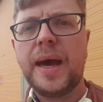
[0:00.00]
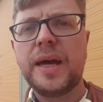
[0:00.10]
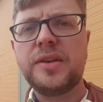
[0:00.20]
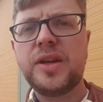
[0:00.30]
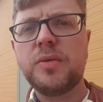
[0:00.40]

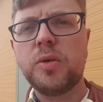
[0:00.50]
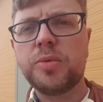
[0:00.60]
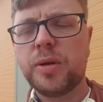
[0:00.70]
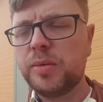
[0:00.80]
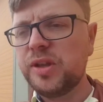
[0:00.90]
And they
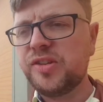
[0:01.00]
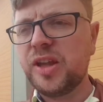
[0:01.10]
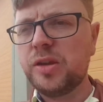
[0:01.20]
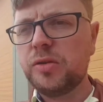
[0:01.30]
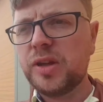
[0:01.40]
will probably
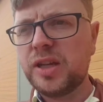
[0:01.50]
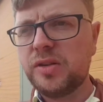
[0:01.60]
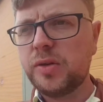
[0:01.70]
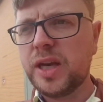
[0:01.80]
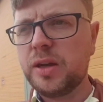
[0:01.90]
tell you
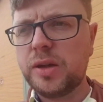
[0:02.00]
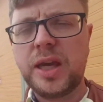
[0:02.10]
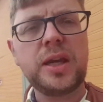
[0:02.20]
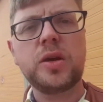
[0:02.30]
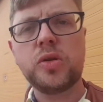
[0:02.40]
that you cannot
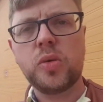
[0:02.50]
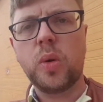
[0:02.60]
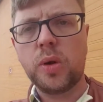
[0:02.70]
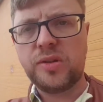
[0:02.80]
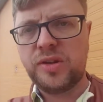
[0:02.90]
get a good
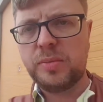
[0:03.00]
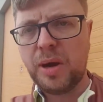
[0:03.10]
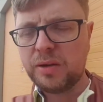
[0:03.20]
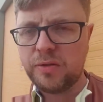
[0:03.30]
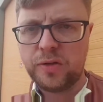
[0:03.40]
quality
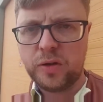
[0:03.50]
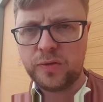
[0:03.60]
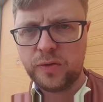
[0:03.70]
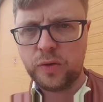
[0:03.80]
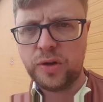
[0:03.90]

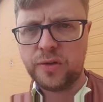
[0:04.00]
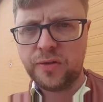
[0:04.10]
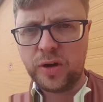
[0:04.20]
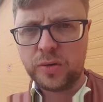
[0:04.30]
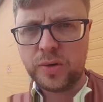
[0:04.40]
microphone for your
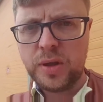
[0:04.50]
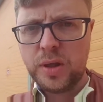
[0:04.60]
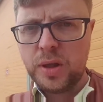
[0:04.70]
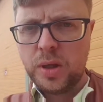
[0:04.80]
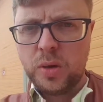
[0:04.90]
phone,
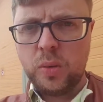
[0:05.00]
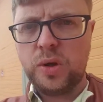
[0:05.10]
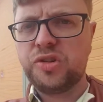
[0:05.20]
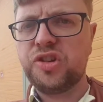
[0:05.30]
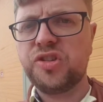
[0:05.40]

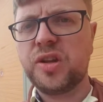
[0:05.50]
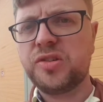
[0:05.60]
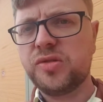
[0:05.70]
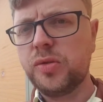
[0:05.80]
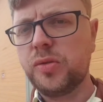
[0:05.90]
which is
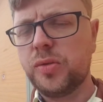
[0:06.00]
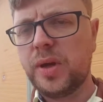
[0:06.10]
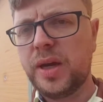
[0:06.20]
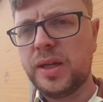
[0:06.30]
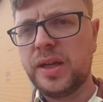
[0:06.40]
not true.
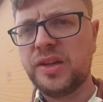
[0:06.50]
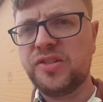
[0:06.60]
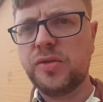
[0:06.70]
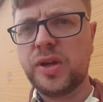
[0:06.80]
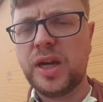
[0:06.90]
And
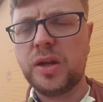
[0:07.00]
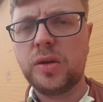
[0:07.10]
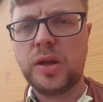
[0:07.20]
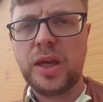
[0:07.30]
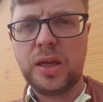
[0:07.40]
that you
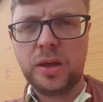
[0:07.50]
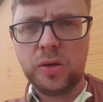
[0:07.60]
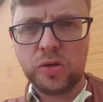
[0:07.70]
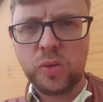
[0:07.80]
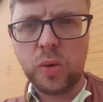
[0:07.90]
cannot get a
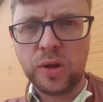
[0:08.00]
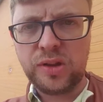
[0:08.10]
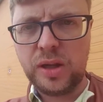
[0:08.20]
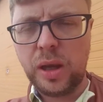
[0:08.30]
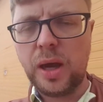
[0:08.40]
good
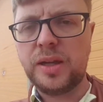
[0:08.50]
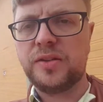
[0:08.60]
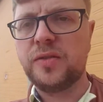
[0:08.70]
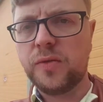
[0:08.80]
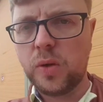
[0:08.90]
quality
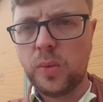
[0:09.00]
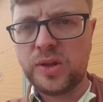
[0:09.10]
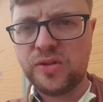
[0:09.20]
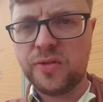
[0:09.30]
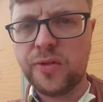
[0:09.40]
light for
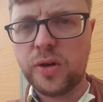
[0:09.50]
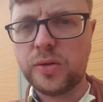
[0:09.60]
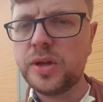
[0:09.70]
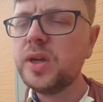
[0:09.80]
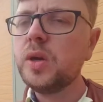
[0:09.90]
with your
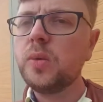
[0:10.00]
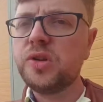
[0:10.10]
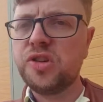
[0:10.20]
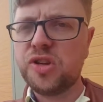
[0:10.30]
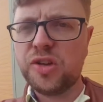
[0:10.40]
phone,
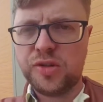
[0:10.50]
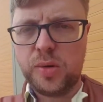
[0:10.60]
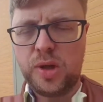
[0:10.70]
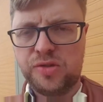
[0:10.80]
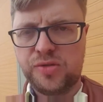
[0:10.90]
which is
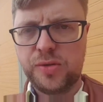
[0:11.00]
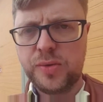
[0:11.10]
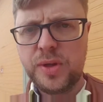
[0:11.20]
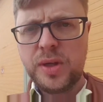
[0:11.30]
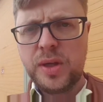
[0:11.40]
also not true.